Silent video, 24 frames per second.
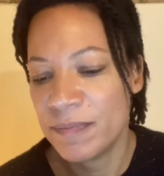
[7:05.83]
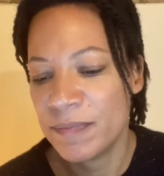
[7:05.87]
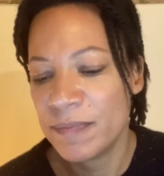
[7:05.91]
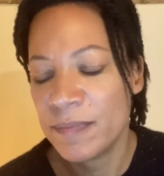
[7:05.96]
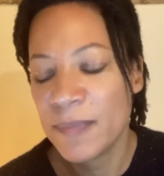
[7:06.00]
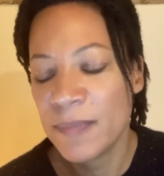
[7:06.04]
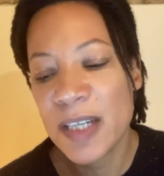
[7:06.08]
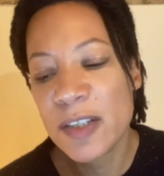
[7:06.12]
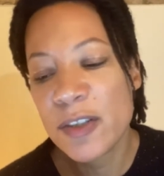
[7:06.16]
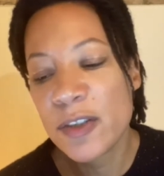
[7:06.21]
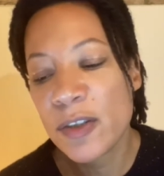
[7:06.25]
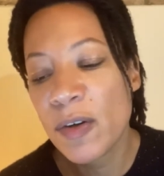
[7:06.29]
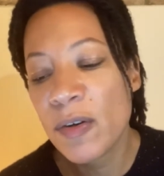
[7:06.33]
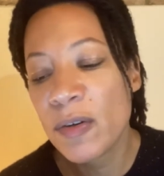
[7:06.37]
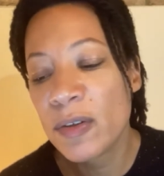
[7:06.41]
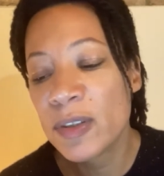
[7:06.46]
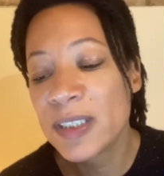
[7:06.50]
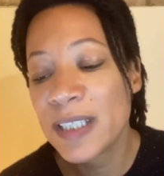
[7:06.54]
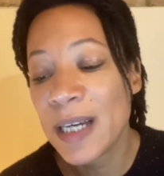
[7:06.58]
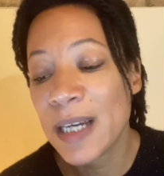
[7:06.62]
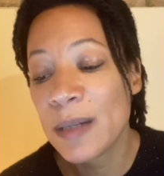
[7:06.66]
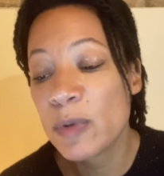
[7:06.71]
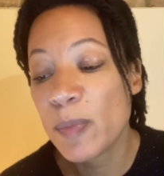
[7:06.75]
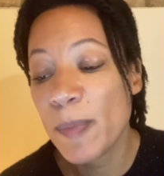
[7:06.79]
My song
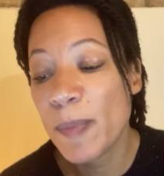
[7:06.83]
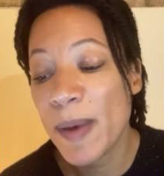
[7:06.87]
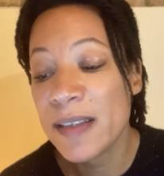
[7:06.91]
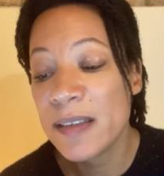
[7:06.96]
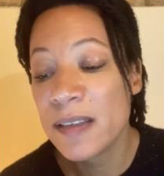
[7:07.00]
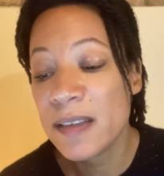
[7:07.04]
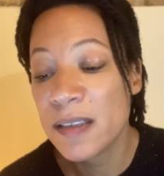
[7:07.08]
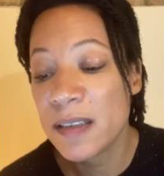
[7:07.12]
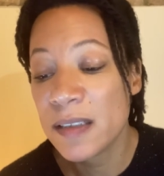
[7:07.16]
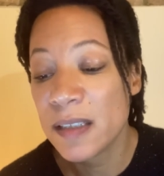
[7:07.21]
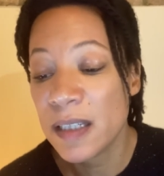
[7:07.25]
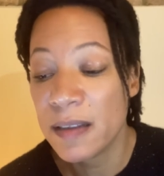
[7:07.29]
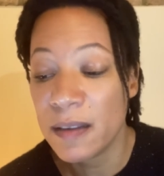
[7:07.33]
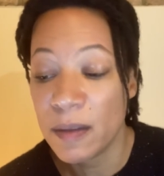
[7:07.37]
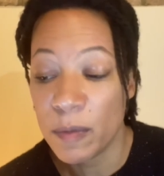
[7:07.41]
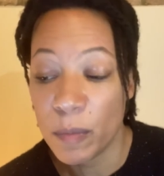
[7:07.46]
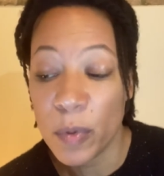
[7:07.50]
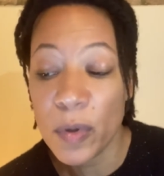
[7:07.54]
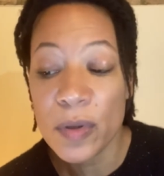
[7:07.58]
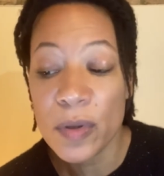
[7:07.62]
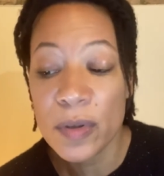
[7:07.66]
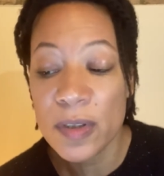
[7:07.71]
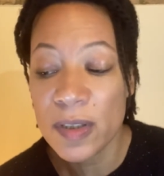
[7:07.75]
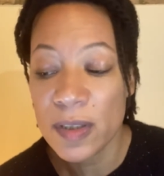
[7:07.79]
sounds best in the
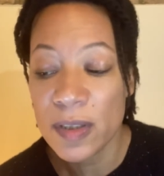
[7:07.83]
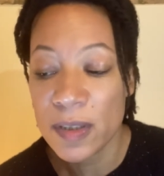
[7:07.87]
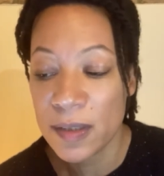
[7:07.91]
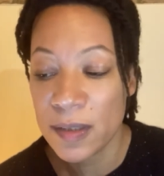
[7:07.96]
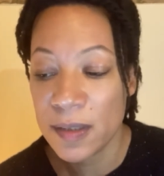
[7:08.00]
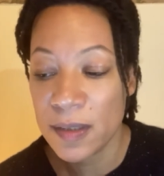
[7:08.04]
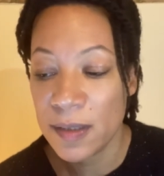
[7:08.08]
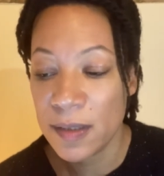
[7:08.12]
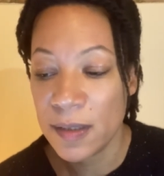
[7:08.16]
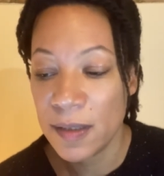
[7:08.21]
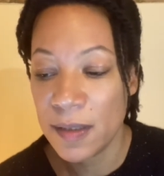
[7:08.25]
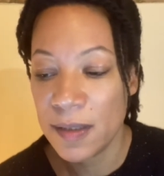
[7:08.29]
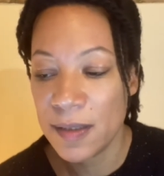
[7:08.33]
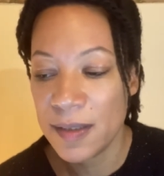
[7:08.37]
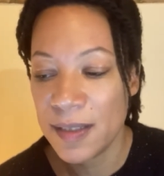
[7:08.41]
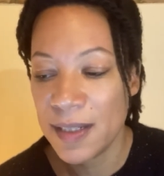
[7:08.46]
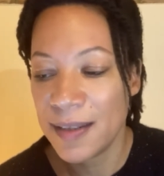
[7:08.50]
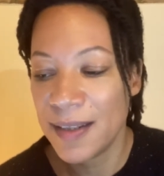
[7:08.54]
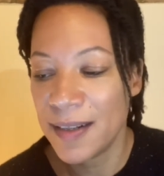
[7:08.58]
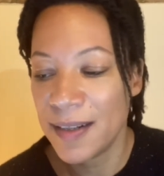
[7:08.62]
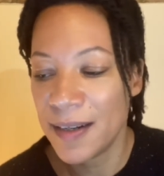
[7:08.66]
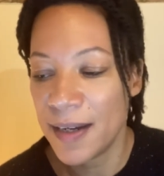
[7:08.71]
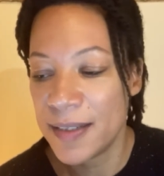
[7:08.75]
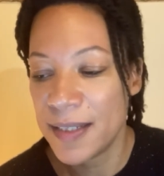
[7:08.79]
woods, said
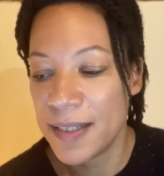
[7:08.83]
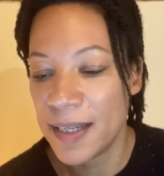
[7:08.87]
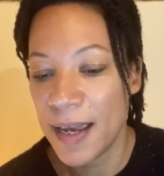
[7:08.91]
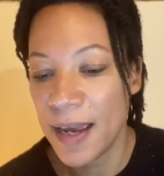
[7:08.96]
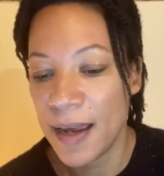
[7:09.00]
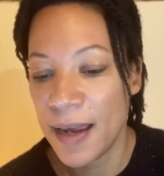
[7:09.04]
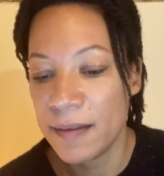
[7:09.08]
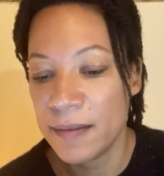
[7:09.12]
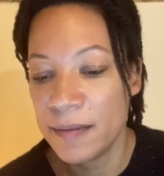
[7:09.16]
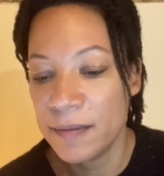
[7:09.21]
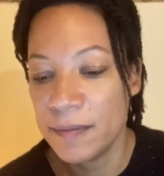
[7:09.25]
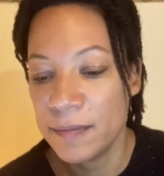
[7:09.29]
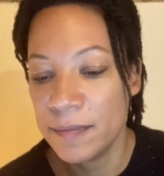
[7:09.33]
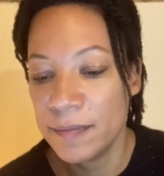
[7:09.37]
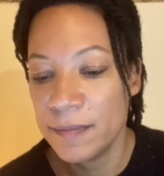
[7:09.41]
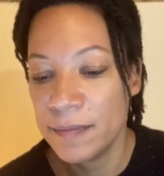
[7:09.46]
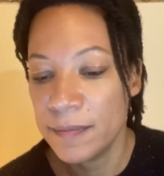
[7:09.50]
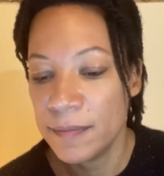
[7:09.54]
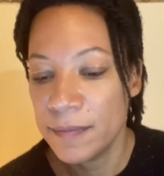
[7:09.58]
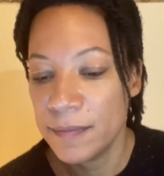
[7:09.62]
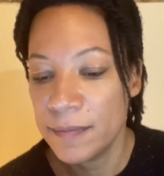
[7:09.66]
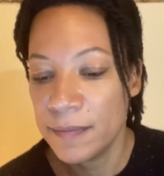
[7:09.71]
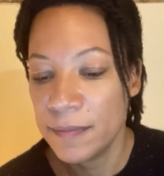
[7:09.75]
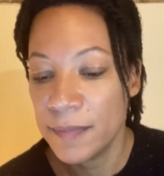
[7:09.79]
the nightingale
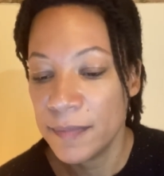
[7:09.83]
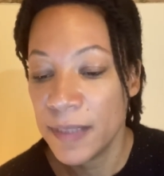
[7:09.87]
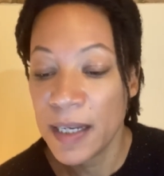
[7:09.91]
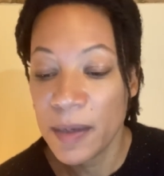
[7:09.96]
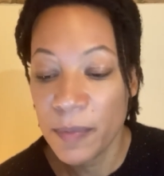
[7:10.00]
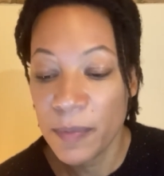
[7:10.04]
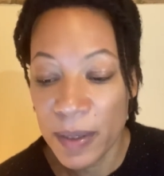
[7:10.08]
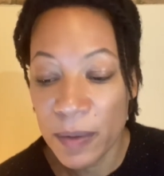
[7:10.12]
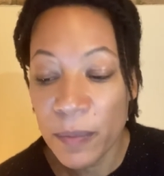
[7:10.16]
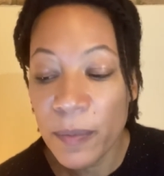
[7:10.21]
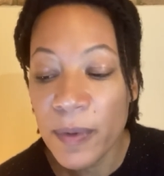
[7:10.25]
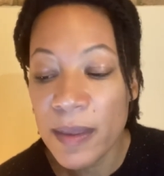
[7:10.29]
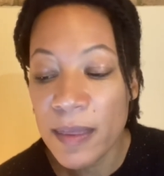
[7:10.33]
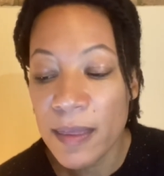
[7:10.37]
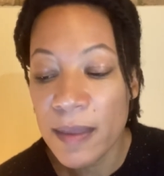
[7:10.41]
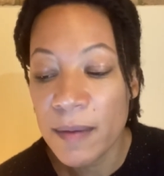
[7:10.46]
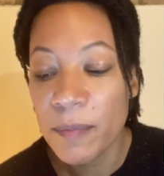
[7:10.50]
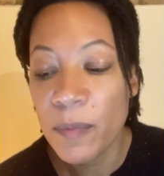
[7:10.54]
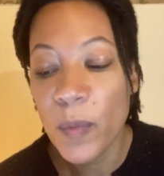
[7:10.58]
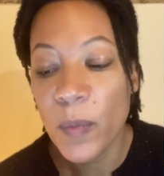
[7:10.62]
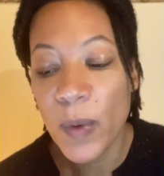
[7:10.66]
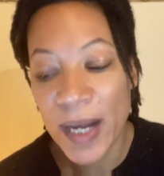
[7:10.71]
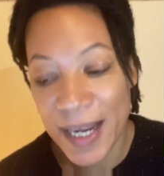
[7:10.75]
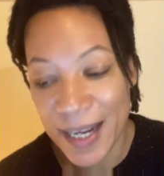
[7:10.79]
but he went with
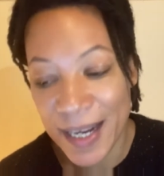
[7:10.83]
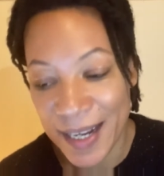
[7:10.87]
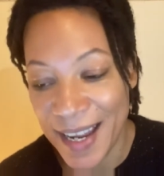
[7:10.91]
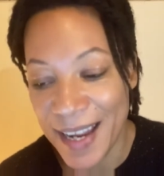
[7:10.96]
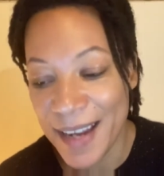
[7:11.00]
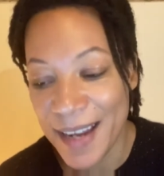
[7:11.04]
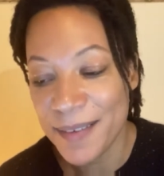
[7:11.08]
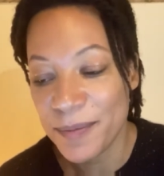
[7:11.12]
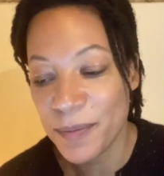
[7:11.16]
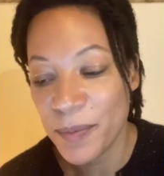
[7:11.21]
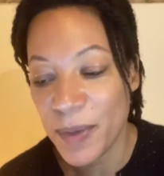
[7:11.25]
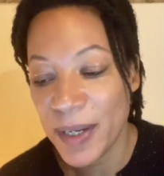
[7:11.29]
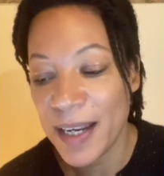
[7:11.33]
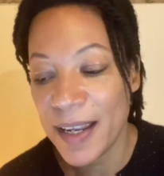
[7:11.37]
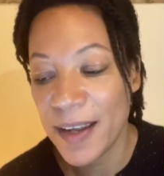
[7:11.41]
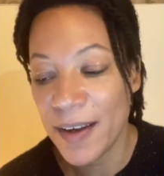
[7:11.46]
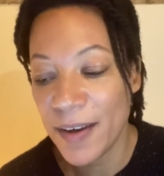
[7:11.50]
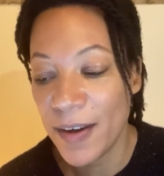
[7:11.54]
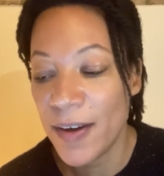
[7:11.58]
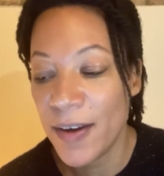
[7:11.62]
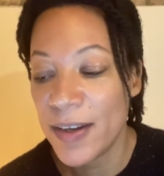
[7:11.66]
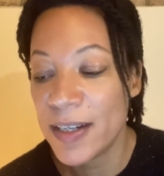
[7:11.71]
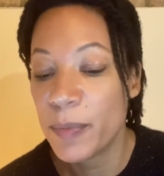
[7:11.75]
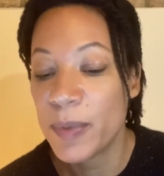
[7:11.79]
them willingly when he
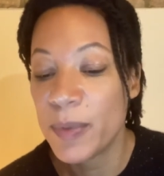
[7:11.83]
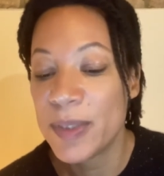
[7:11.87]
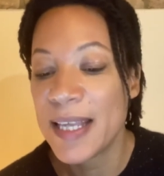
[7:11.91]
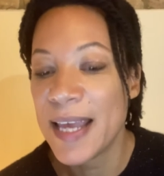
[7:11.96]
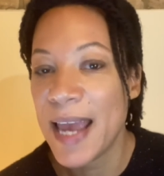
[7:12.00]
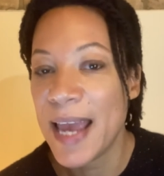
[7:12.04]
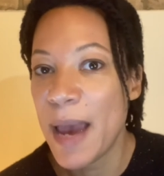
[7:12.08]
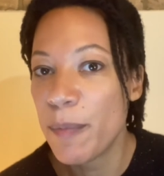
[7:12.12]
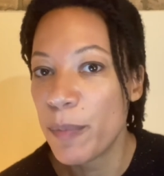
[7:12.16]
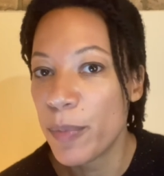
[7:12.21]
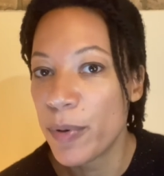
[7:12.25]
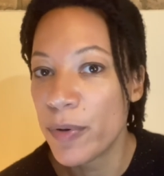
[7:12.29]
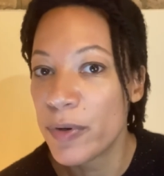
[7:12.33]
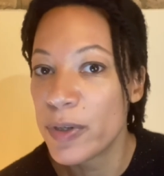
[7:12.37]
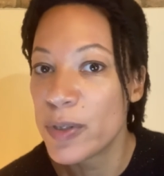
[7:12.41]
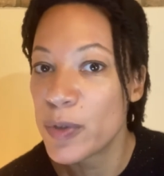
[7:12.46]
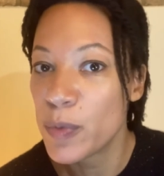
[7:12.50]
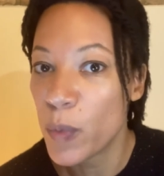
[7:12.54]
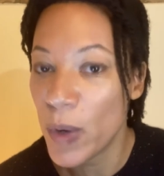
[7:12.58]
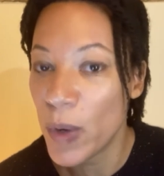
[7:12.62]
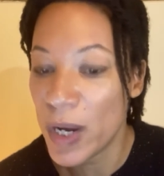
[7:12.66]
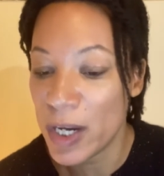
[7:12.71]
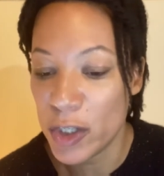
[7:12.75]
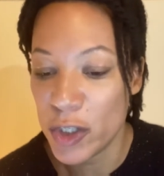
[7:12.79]
heard it was the Emperor's
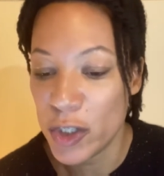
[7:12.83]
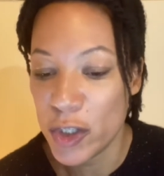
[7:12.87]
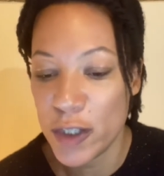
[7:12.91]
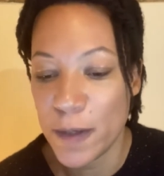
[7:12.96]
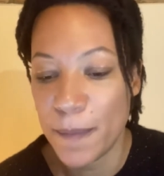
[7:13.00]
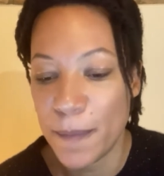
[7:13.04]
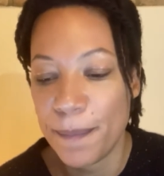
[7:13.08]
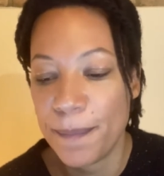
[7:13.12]
wish.